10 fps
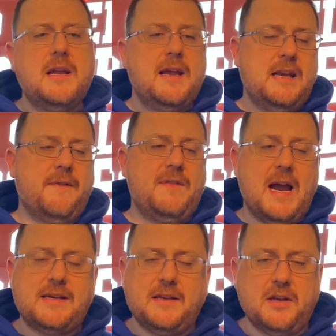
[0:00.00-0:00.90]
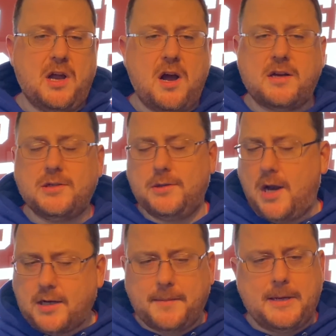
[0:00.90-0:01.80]
and the fact that the Hawks are
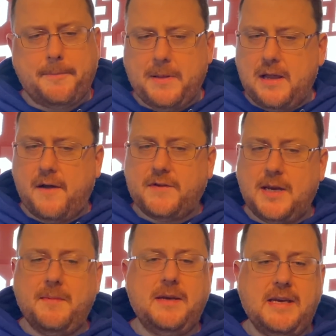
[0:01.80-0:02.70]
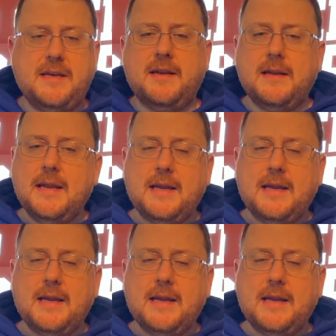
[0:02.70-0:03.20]
not going to be a playoff team and need to